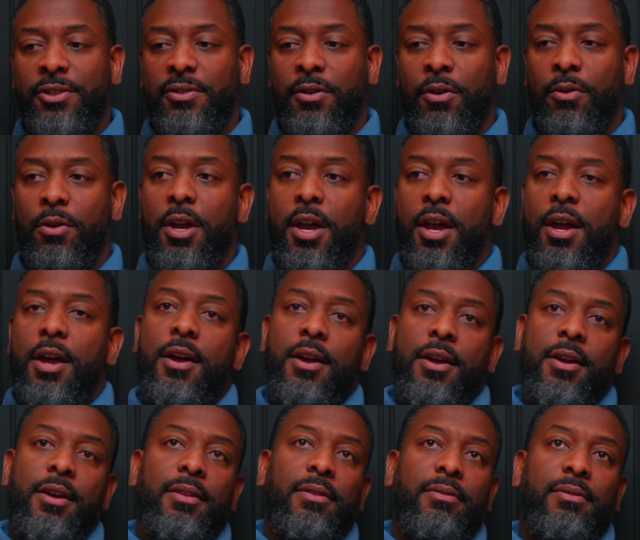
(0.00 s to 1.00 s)
So
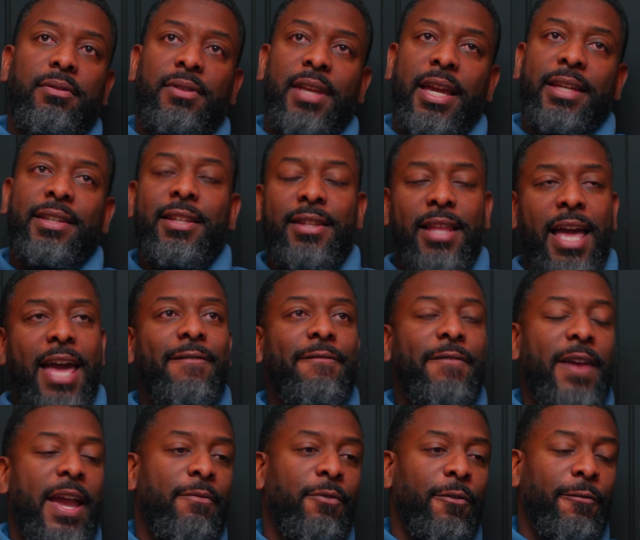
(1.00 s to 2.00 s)
they did that
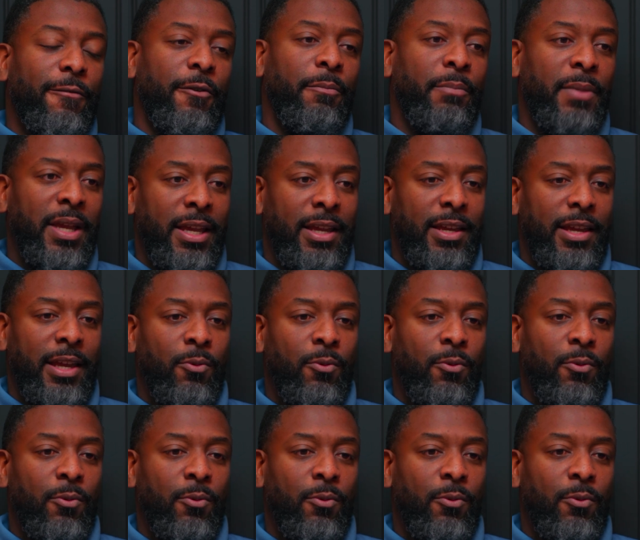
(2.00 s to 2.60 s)
favor for me.